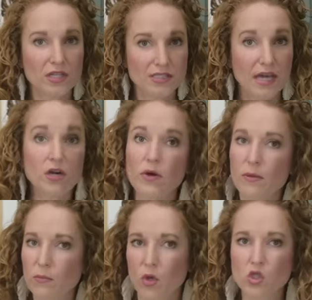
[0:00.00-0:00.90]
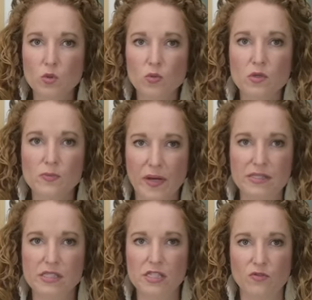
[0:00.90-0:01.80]
could decorate multiple
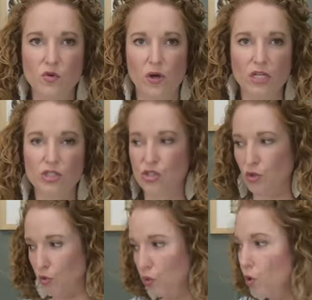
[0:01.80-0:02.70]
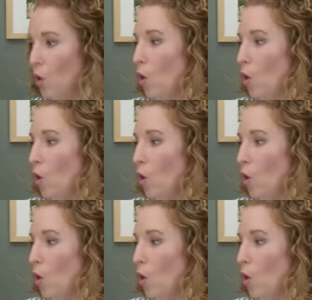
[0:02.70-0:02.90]
spaces if you wanted to,